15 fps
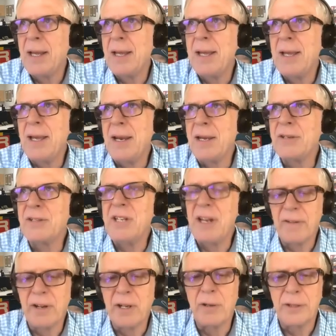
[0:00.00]
It is
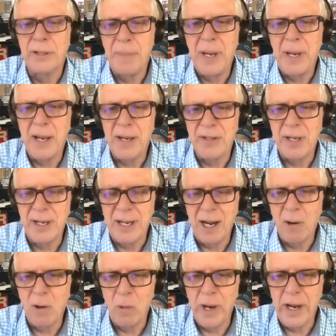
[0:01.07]
difficult to pass in the
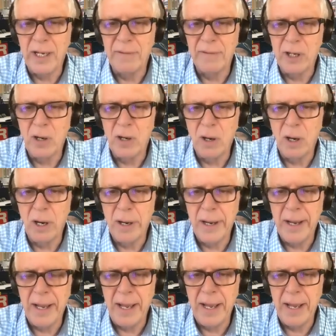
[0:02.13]
aero wake of a car,
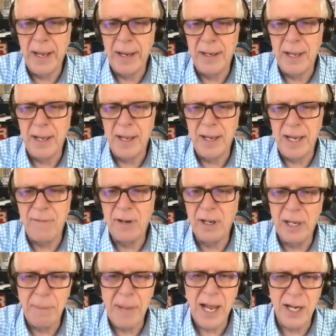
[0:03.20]
and
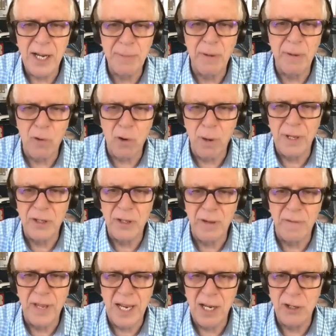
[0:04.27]
evenly matched performance of
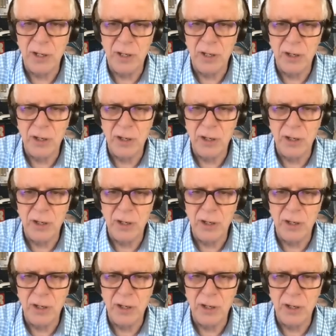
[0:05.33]
the engines.